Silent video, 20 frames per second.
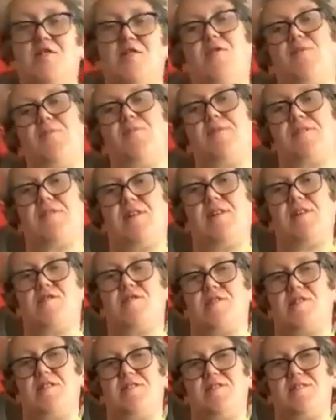
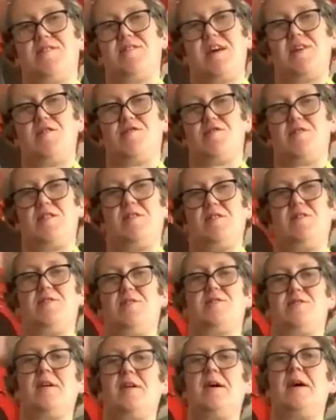Conversations
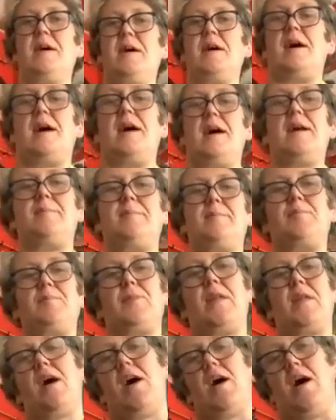sessions. I'm
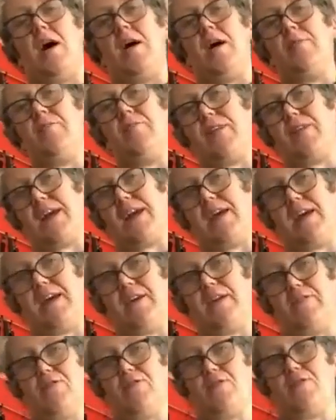
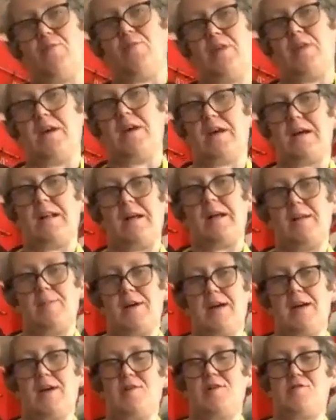Vicky from the
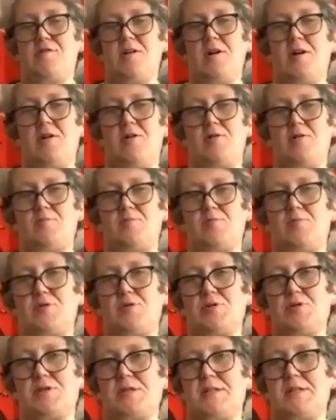Climate Kitchen Garden
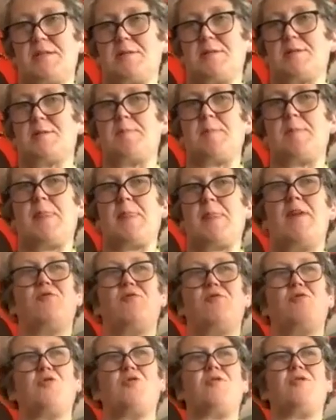Project at
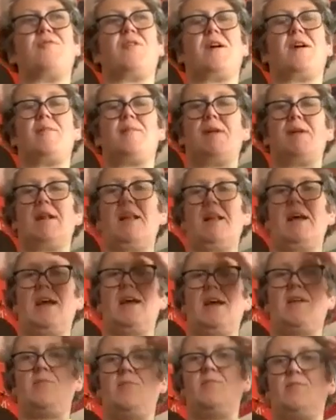Forth Environment
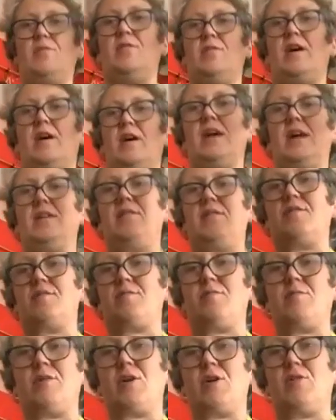Link, and
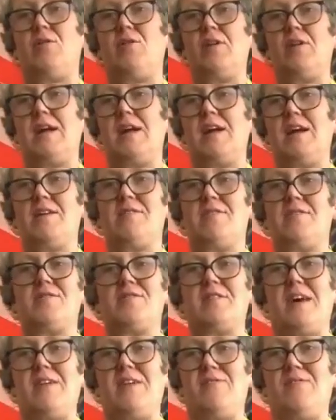my colleague
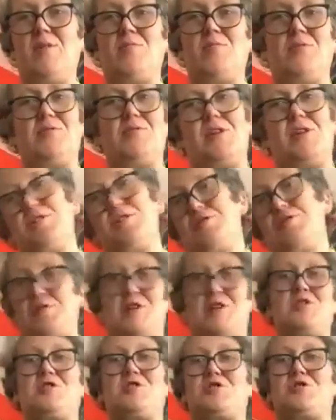Steffi will
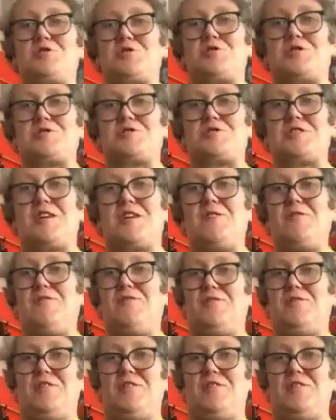introduce herself.